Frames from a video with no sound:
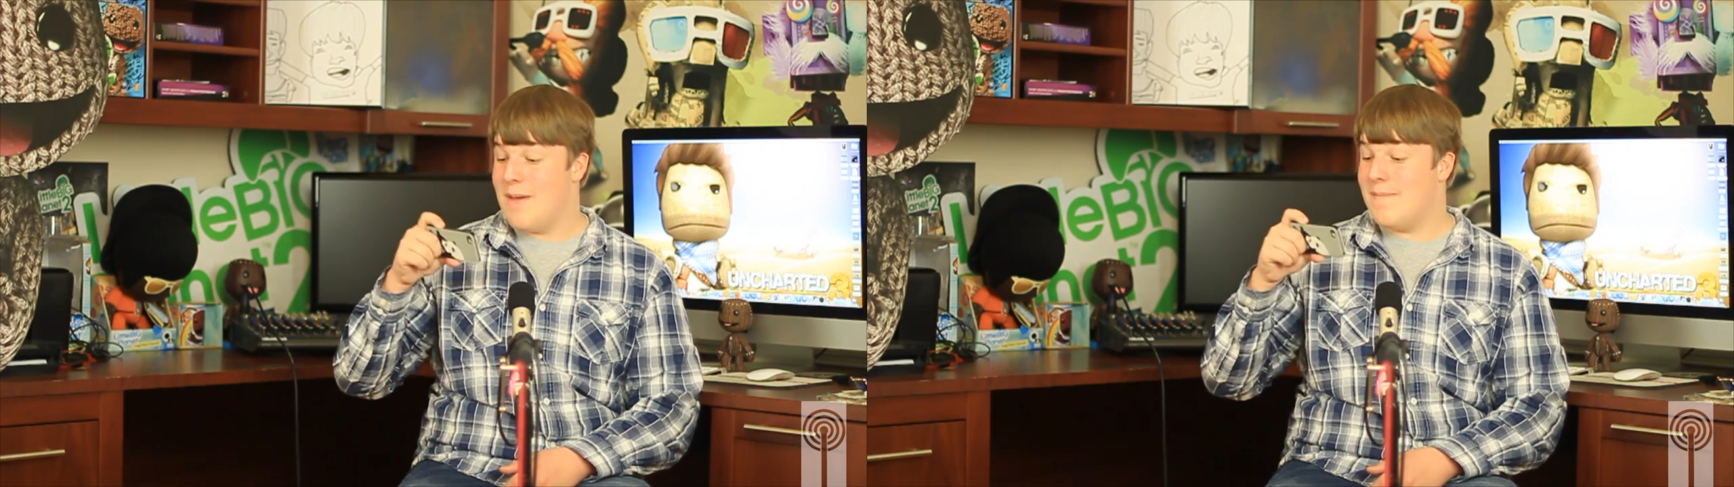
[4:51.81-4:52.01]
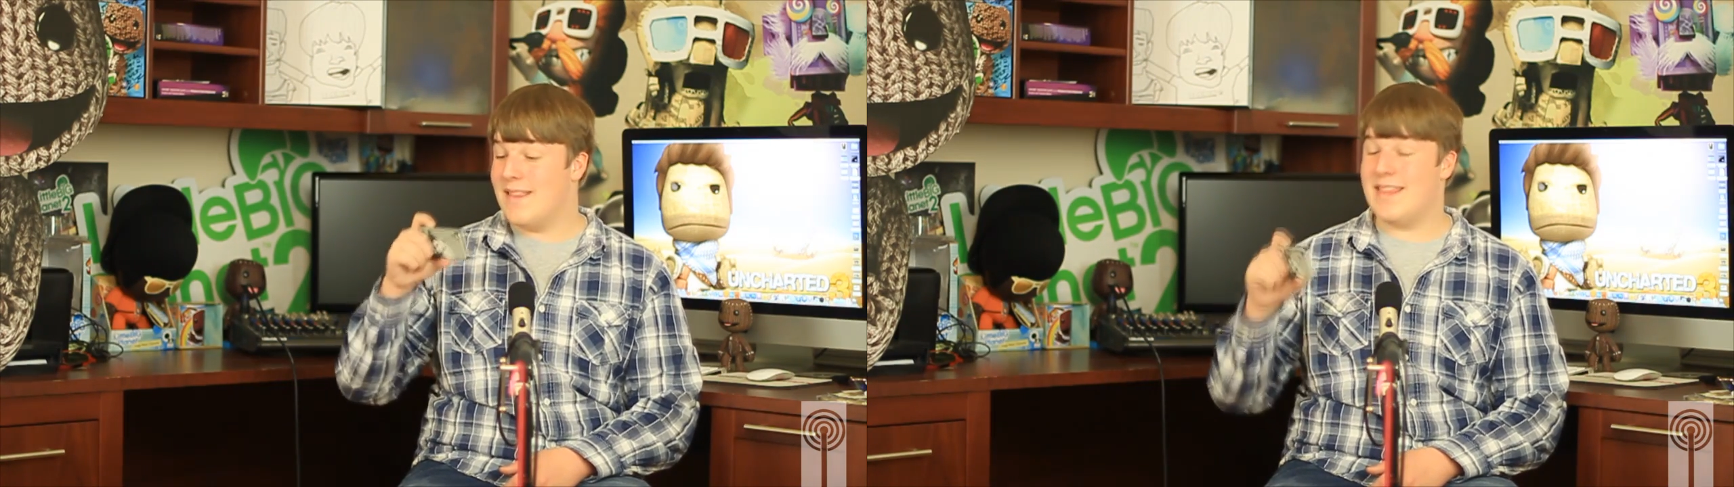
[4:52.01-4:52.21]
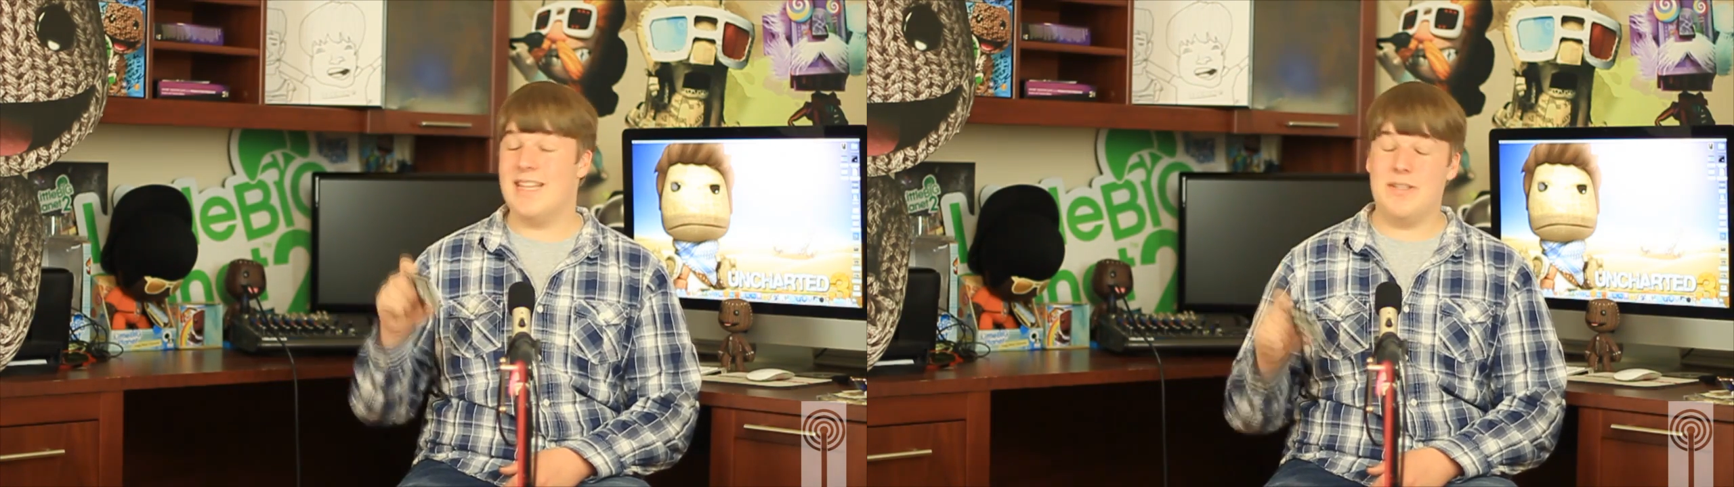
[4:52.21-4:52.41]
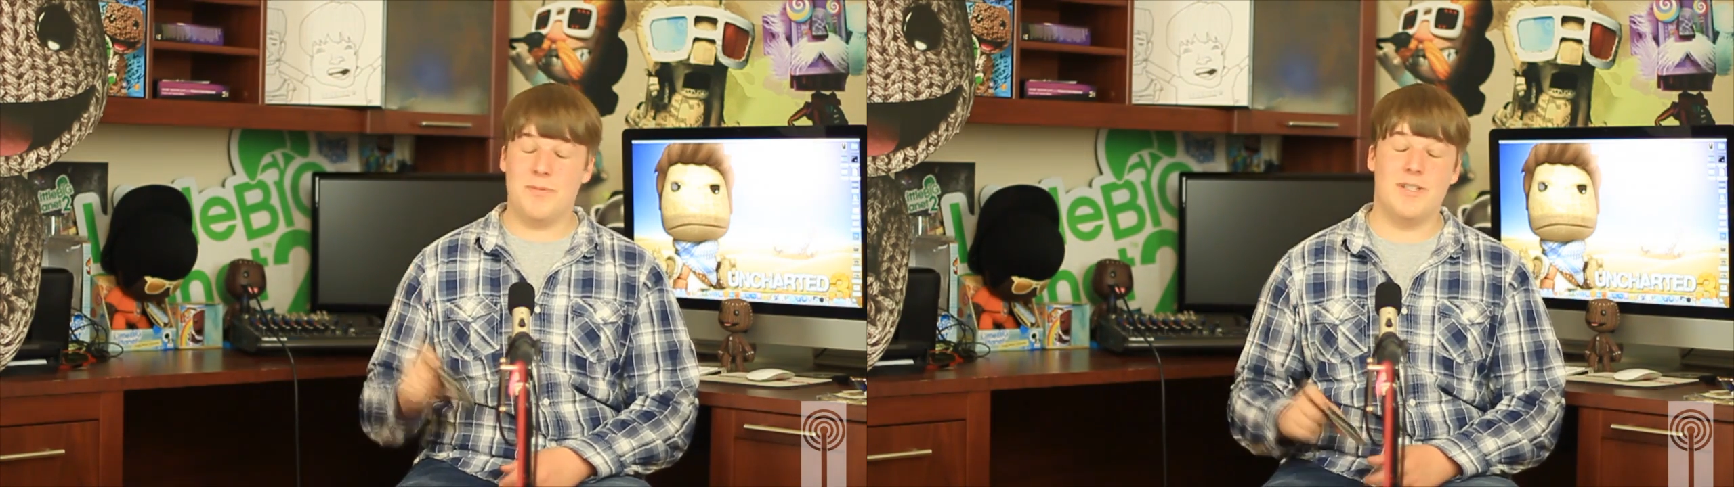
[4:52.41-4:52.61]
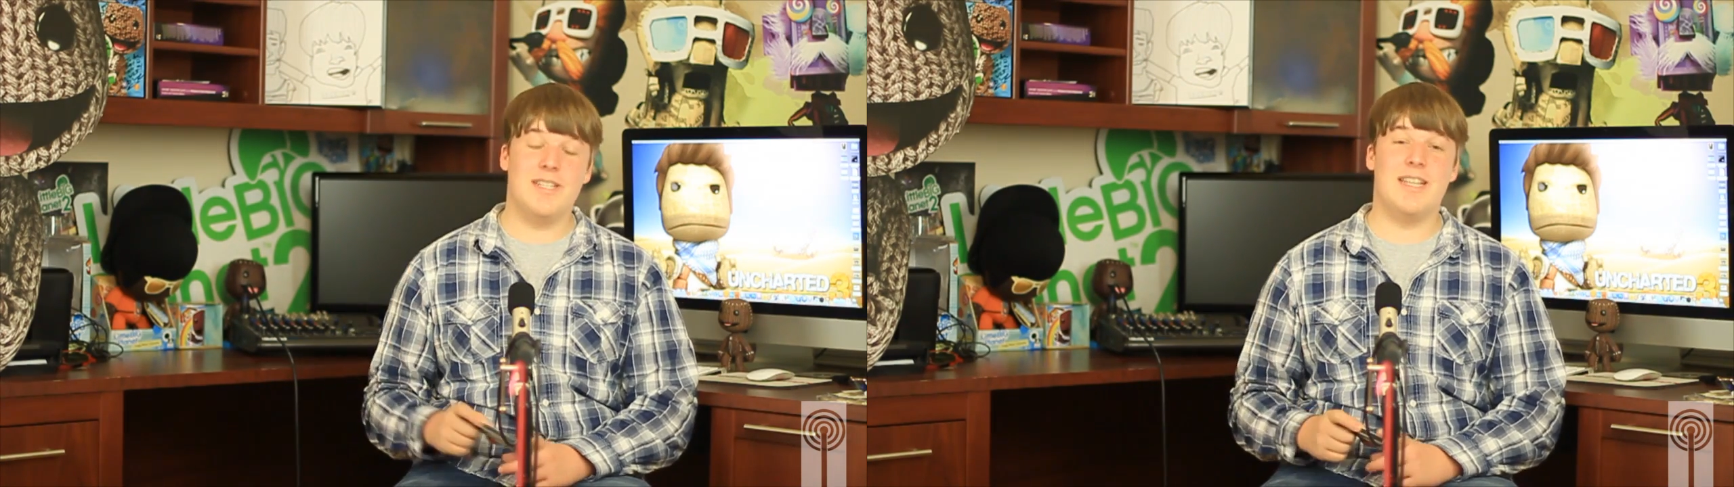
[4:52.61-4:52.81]
But this
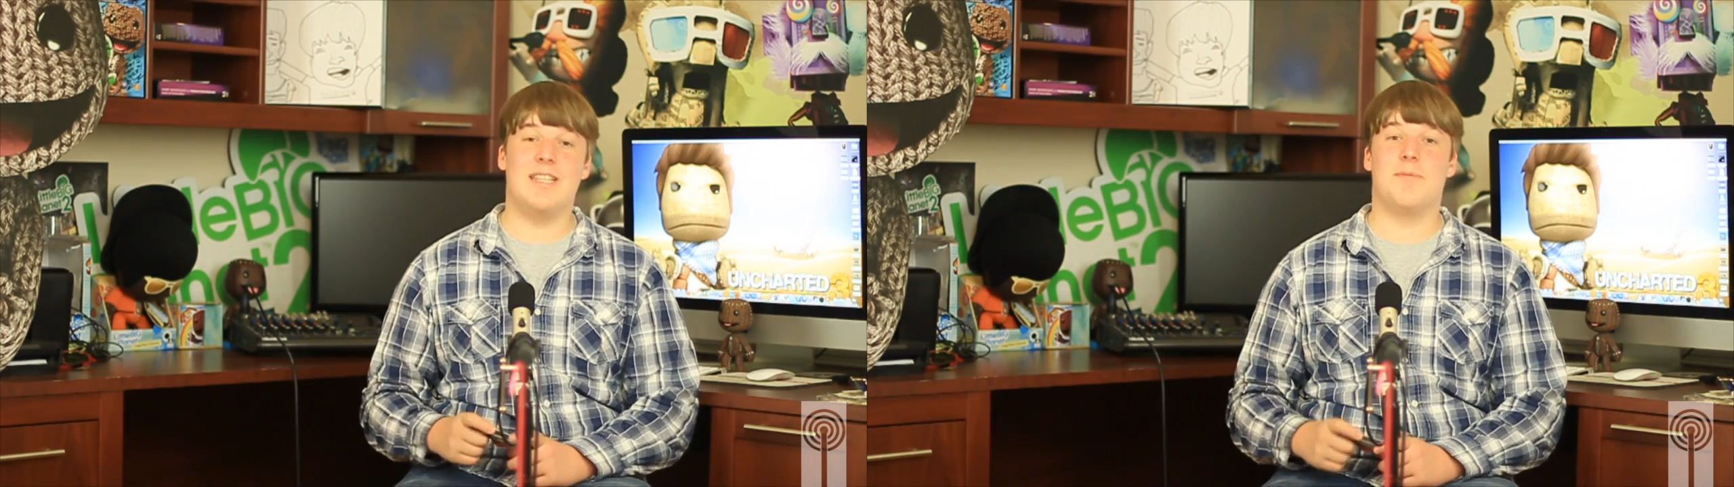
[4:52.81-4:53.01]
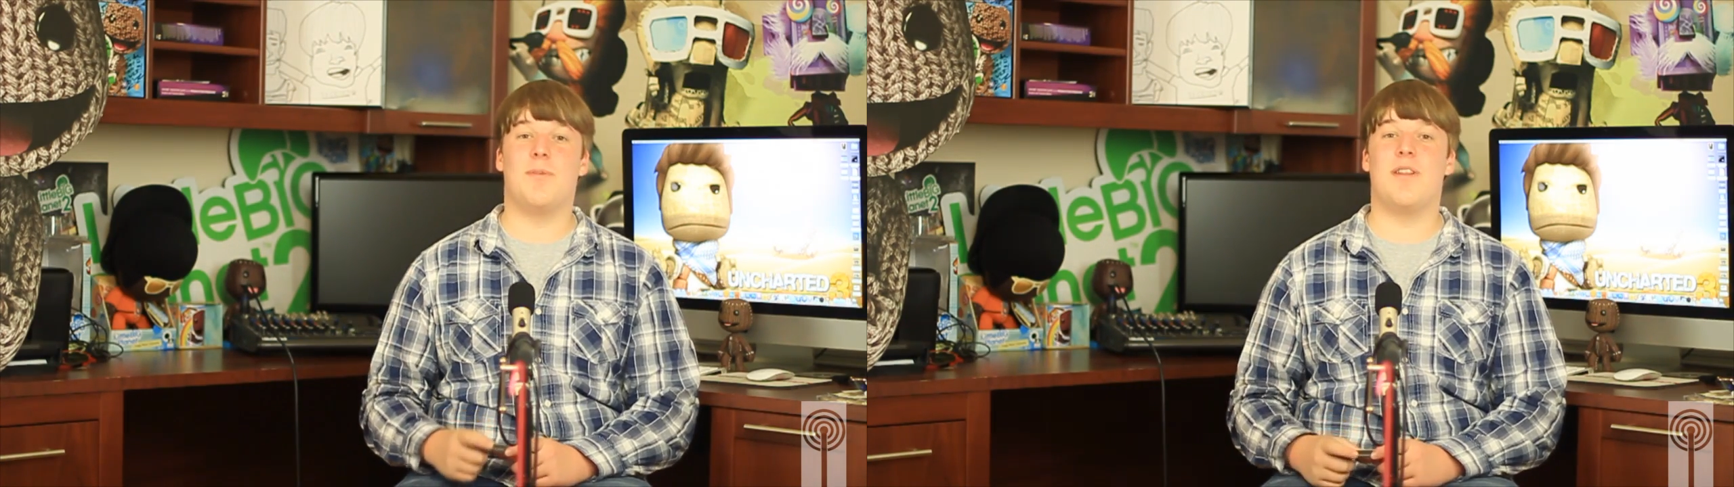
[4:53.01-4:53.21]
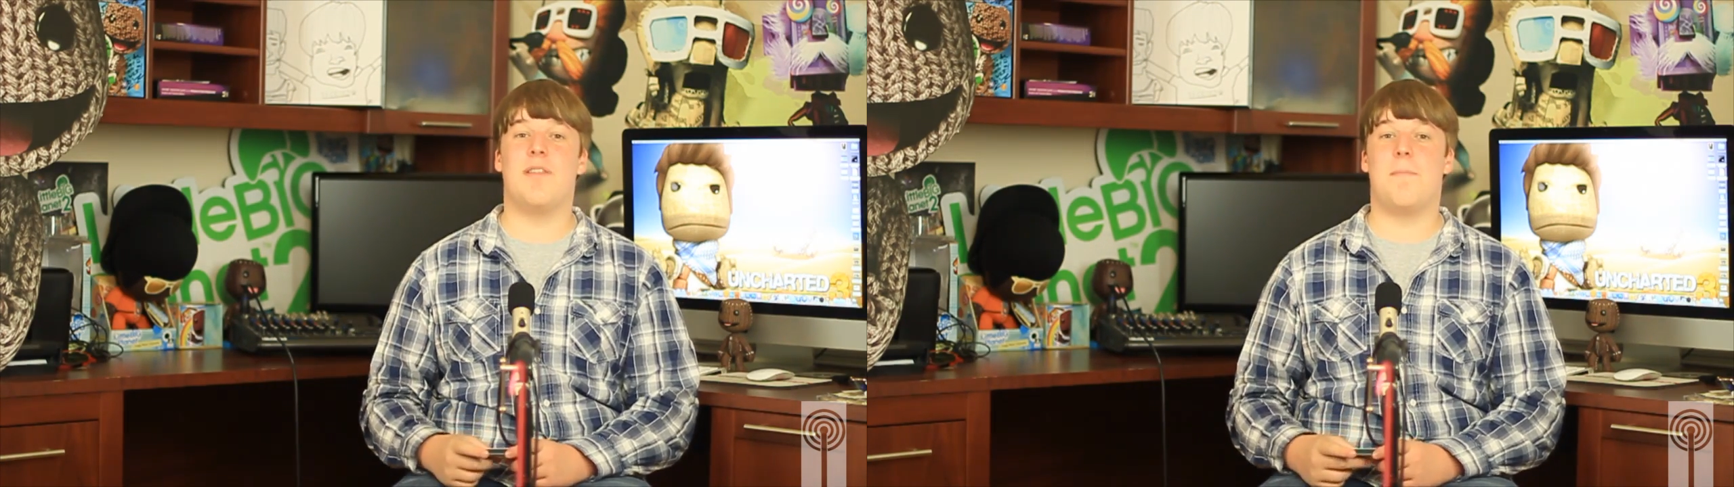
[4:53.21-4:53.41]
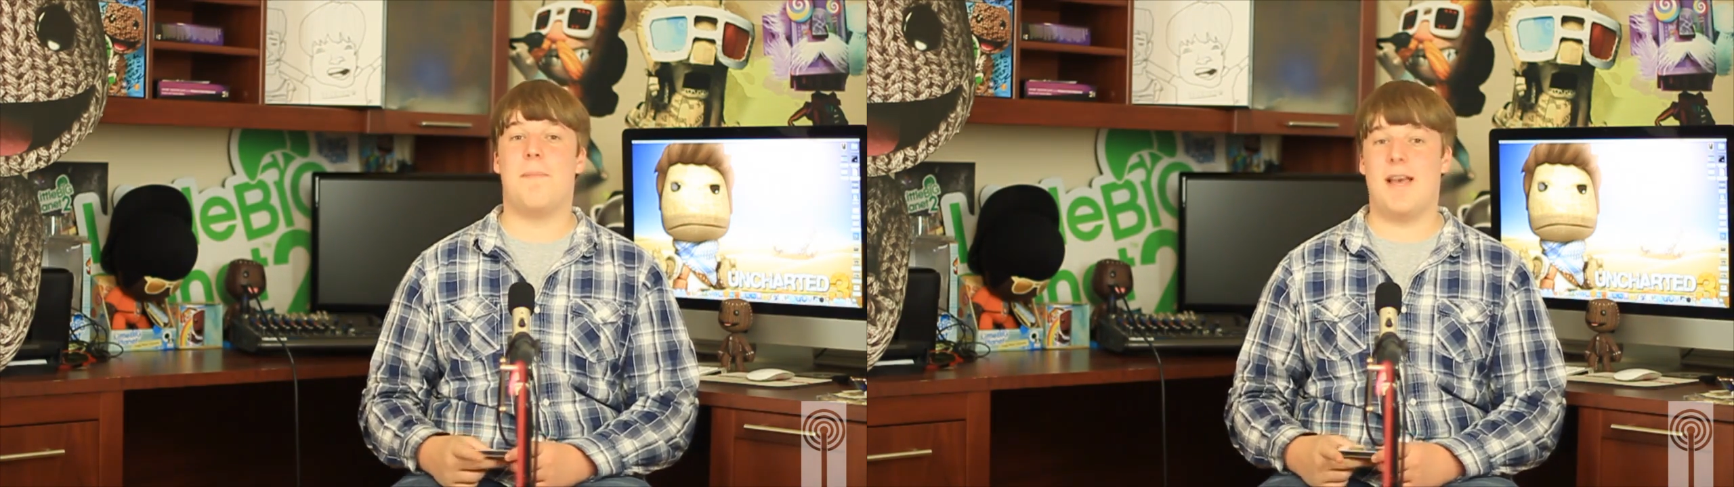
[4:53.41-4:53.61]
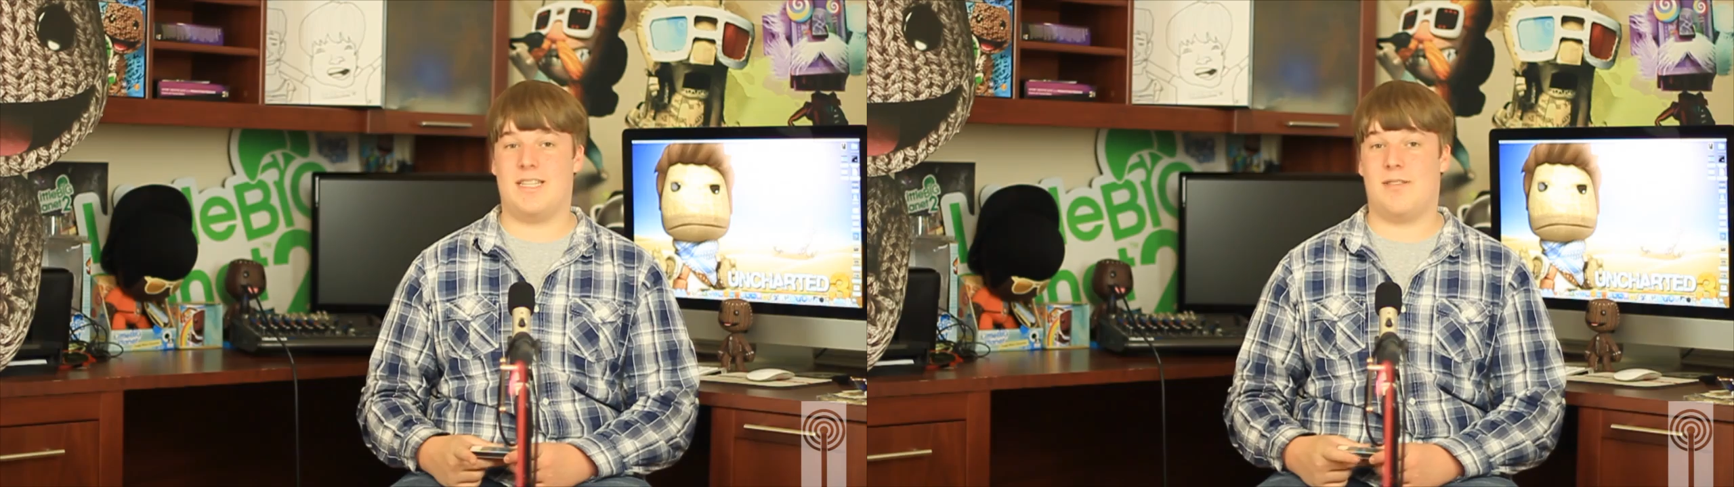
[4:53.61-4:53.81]
one is one of the
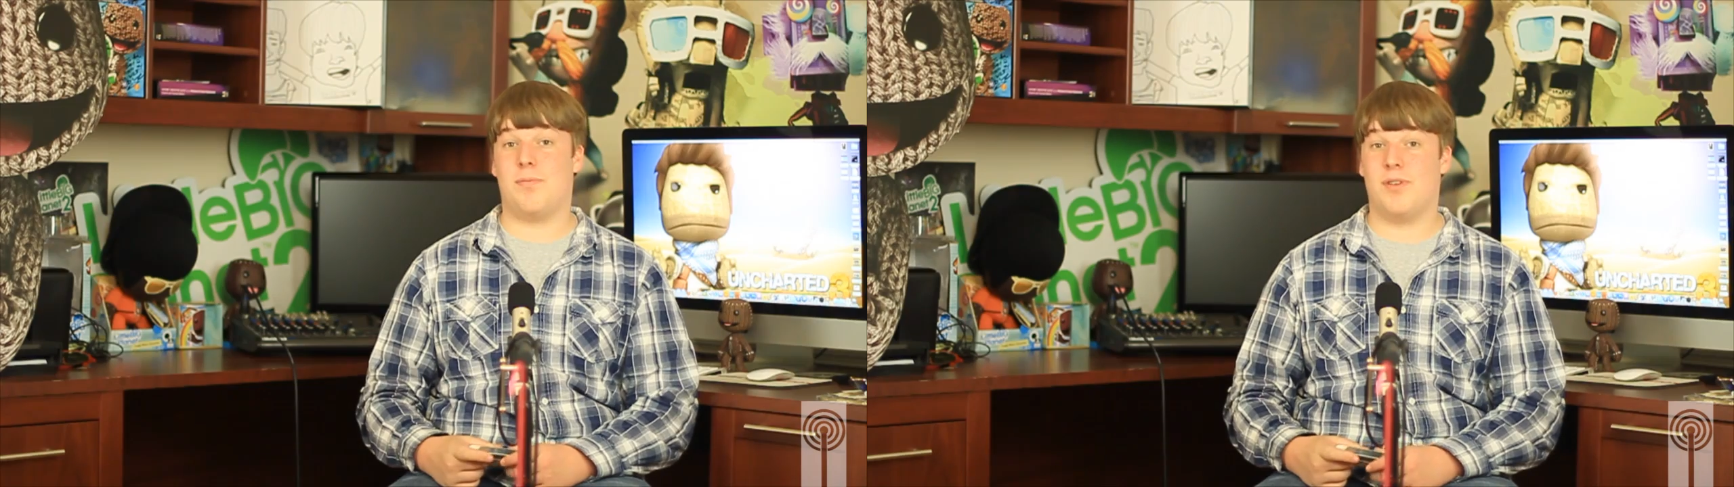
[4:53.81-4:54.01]
best